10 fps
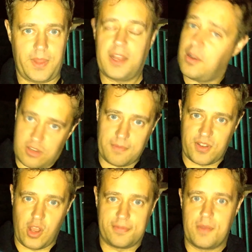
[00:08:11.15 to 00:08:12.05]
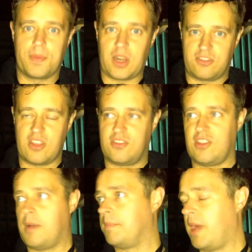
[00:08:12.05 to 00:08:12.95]
I don't jump very often, but I did
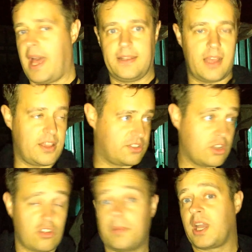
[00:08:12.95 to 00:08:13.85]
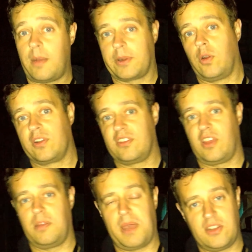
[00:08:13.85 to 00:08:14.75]
jump. And it's a good job we can't record
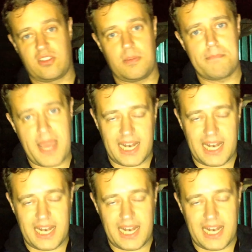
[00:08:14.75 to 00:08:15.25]
inside the page because the